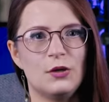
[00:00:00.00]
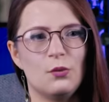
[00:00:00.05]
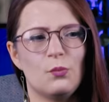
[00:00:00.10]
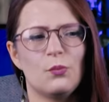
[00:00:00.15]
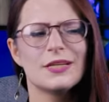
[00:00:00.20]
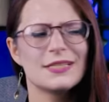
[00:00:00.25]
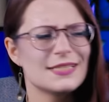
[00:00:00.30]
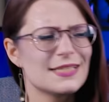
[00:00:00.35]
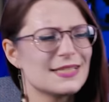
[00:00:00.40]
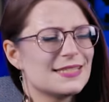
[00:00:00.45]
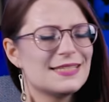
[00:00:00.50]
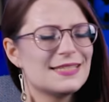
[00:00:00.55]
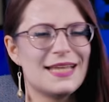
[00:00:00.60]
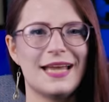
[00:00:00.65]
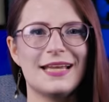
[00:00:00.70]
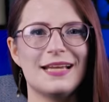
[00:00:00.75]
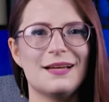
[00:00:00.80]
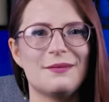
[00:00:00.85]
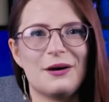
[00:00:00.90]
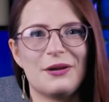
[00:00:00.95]
What does it
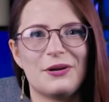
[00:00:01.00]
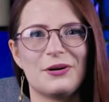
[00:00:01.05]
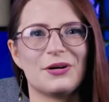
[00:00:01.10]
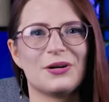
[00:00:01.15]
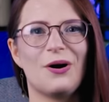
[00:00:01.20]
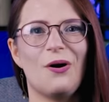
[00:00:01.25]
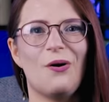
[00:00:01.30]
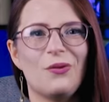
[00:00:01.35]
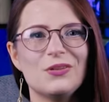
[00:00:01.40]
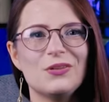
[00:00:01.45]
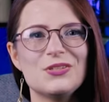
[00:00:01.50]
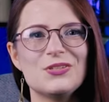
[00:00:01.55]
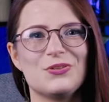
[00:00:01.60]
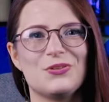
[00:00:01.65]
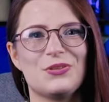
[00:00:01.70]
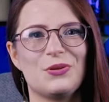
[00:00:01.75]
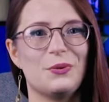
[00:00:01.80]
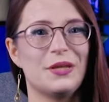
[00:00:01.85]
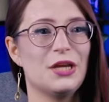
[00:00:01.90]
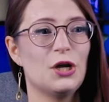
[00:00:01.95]
say about our culture
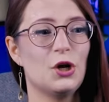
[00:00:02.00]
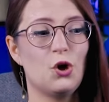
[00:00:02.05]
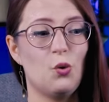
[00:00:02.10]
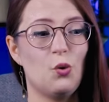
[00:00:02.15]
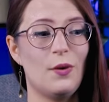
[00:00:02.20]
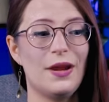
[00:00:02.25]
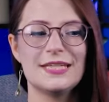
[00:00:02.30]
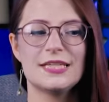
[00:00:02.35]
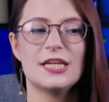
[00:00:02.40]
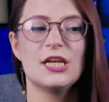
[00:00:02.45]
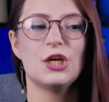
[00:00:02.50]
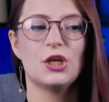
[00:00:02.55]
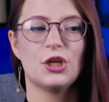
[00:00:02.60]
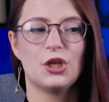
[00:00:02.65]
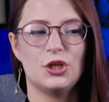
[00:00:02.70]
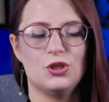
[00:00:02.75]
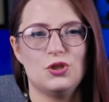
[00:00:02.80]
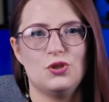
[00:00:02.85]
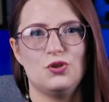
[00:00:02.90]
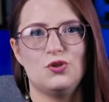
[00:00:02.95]
that we equate
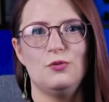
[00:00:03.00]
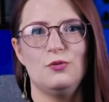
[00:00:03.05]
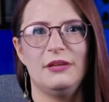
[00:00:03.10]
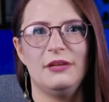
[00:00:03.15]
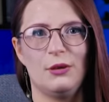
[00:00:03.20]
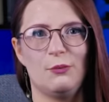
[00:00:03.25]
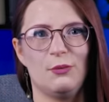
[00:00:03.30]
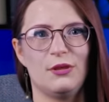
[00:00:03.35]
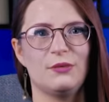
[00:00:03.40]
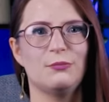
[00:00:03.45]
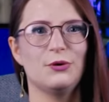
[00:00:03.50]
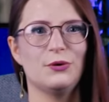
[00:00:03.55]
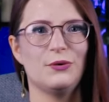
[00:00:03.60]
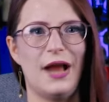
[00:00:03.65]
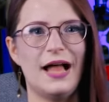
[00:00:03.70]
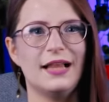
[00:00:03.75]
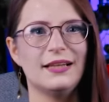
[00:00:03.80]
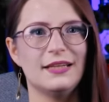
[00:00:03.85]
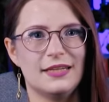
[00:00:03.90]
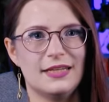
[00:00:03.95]
consuming with
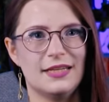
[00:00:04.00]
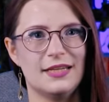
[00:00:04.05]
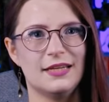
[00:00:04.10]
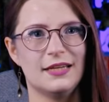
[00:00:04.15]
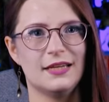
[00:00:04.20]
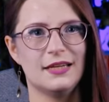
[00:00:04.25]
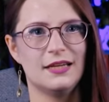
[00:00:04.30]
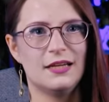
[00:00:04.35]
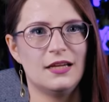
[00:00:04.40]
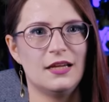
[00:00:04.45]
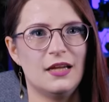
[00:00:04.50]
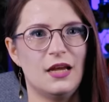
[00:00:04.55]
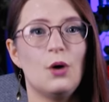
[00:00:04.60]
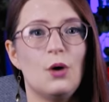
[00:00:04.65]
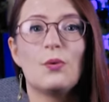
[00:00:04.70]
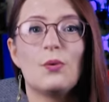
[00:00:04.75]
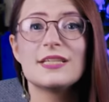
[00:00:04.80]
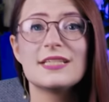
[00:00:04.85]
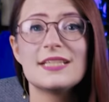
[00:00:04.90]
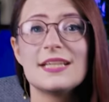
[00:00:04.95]
morality?
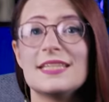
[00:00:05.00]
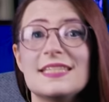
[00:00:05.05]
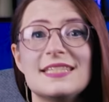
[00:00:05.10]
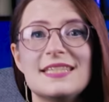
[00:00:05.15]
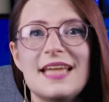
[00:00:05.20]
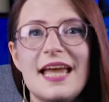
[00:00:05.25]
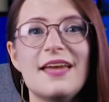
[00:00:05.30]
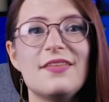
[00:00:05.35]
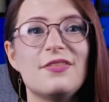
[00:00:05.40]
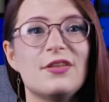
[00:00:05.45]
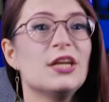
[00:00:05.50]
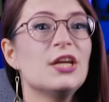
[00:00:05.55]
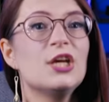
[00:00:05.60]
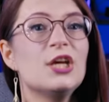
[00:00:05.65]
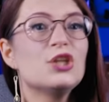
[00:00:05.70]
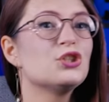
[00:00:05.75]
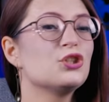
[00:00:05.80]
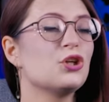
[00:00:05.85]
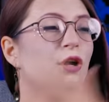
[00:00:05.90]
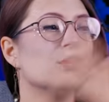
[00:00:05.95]
What does it say that
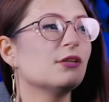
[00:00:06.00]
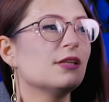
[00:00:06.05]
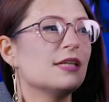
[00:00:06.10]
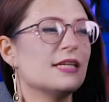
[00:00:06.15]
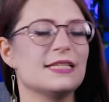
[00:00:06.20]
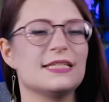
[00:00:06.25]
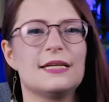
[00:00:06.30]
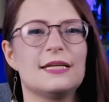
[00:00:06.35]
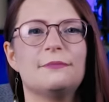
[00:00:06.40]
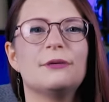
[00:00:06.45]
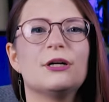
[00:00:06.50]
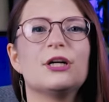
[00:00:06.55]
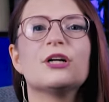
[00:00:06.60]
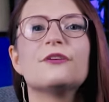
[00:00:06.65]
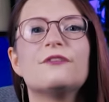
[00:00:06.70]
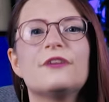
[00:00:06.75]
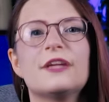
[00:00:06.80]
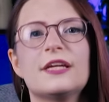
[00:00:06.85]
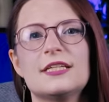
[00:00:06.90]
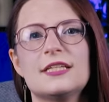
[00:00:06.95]
Charlie is a
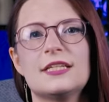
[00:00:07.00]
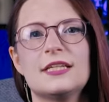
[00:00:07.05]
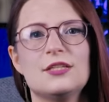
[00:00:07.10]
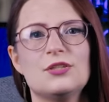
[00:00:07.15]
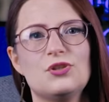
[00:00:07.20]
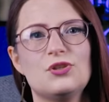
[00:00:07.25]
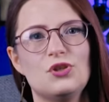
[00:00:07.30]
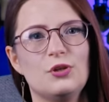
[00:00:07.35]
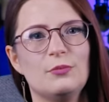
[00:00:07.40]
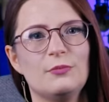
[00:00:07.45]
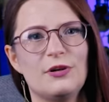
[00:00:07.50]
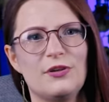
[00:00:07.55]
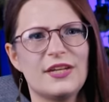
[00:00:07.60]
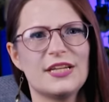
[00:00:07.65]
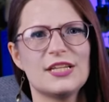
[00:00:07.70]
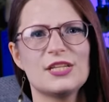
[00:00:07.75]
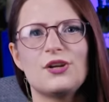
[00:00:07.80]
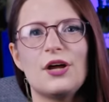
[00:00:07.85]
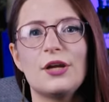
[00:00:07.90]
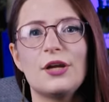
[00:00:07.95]
perfect consumer, that
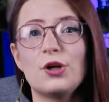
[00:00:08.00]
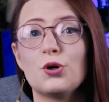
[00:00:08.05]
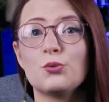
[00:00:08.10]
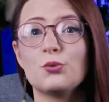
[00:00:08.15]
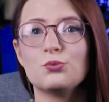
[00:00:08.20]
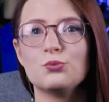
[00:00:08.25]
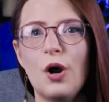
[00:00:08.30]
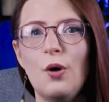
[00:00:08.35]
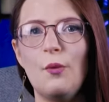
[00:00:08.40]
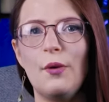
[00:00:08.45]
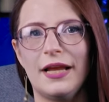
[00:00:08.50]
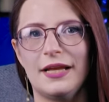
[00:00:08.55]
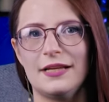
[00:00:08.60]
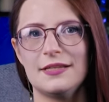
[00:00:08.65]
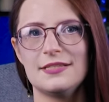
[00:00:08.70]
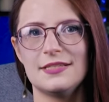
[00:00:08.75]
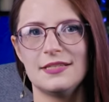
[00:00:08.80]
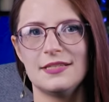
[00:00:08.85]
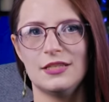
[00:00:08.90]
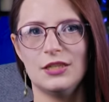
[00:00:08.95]
it's not
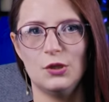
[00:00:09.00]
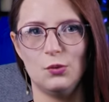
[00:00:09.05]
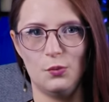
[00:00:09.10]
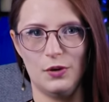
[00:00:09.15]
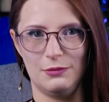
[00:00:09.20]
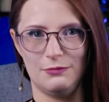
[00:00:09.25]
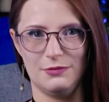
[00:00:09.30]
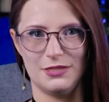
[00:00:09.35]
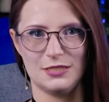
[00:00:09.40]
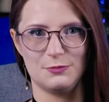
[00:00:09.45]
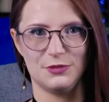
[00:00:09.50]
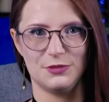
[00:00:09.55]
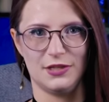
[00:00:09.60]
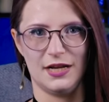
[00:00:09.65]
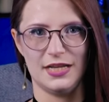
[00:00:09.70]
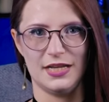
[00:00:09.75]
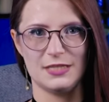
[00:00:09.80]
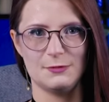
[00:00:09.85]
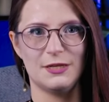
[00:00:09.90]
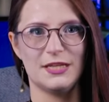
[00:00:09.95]
heroics that win him his
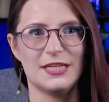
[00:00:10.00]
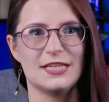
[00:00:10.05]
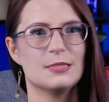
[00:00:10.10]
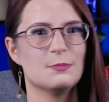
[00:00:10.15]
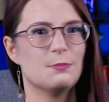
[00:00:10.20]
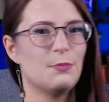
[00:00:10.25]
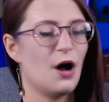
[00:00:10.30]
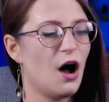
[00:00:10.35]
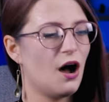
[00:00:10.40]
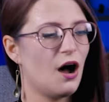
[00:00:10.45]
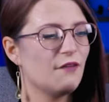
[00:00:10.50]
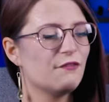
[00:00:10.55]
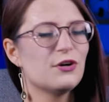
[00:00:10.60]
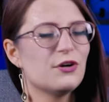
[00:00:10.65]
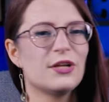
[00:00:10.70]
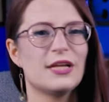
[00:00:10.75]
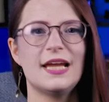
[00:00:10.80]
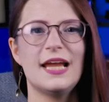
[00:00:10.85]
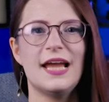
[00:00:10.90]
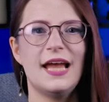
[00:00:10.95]
prize, but his
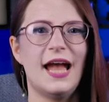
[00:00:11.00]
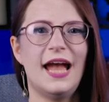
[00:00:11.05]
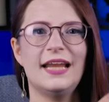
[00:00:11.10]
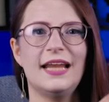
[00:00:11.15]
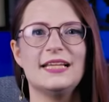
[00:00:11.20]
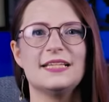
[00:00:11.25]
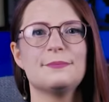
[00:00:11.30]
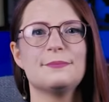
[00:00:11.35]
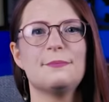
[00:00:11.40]
poverty and his